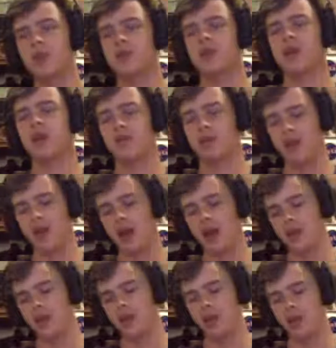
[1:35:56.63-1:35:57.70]
dictate
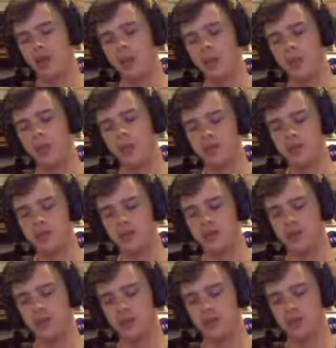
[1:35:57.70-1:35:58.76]
that a little bit,
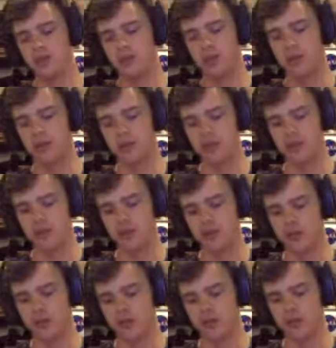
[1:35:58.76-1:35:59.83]
as far as what the